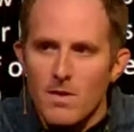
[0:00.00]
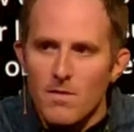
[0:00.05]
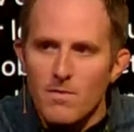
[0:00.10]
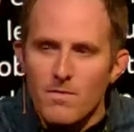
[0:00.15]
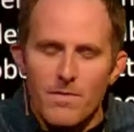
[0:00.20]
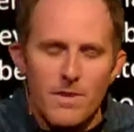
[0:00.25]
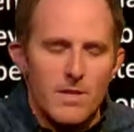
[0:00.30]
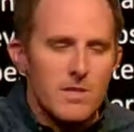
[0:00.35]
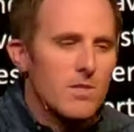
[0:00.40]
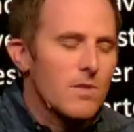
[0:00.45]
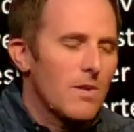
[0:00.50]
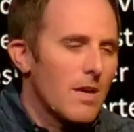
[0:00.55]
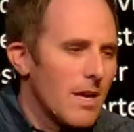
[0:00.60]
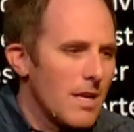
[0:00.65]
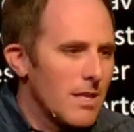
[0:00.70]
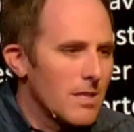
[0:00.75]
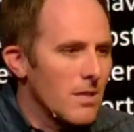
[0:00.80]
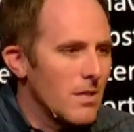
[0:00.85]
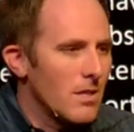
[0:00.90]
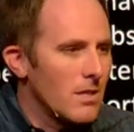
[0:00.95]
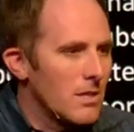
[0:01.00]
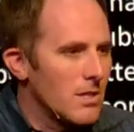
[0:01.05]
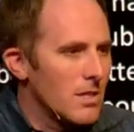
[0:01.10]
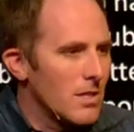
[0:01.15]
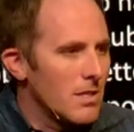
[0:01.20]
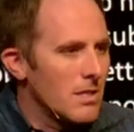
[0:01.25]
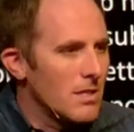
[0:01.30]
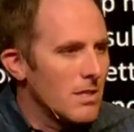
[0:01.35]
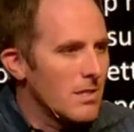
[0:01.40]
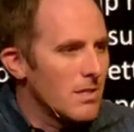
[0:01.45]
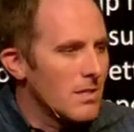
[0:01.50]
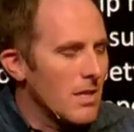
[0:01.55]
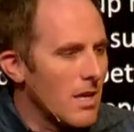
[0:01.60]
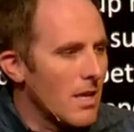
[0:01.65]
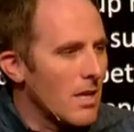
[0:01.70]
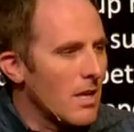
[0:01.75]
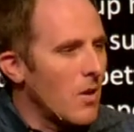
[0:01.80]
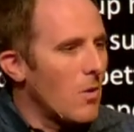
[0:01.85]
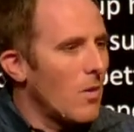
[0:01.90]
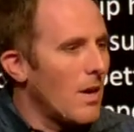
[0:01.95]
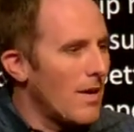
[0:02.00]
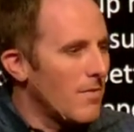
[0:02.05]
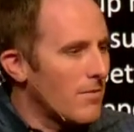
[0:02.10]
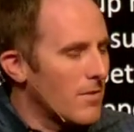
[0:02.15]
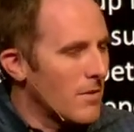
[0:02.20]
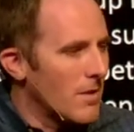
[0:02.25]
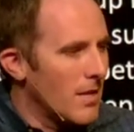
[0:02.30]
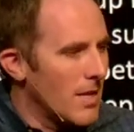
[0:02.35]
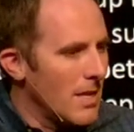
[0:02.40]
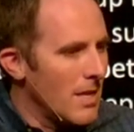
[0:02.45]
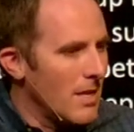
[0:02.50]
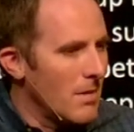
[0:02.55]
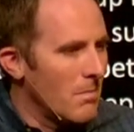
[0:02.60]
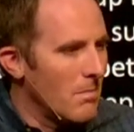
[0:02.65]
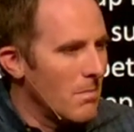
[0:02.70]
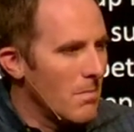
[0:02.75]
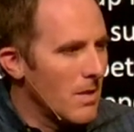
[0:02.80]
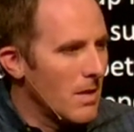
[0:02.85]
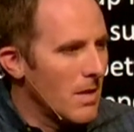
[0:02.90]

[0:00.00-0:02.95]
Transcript: Fix your eyes on Jesus and go after him.